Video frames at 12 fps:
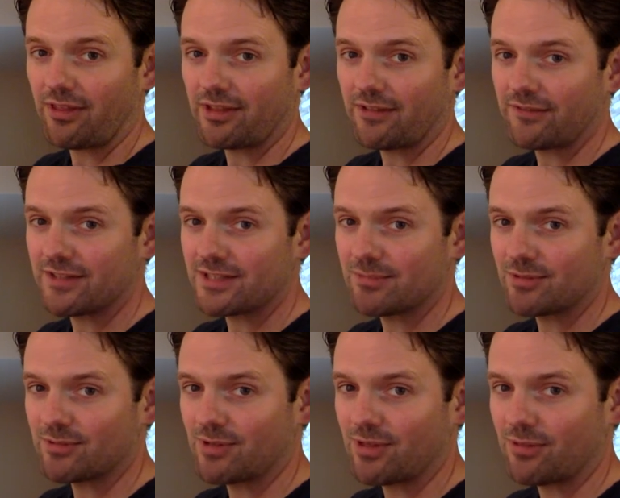that fits in
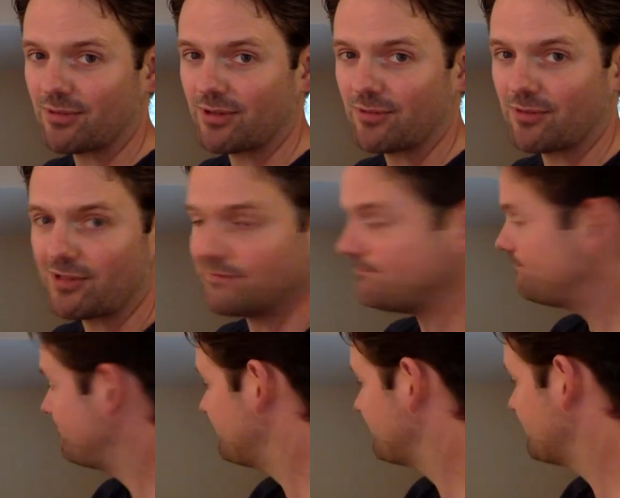between 3 and 1
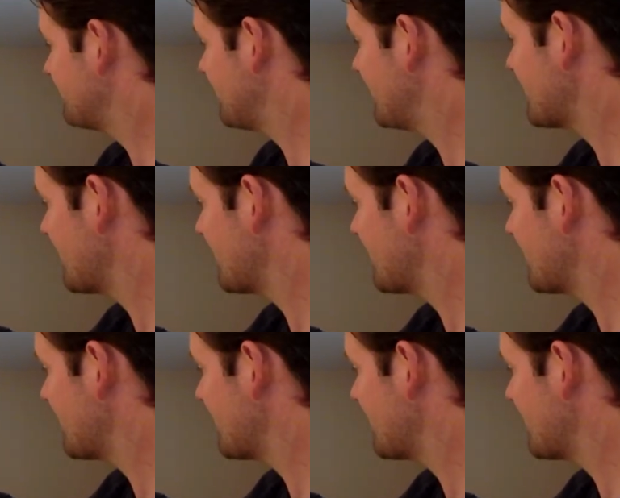is an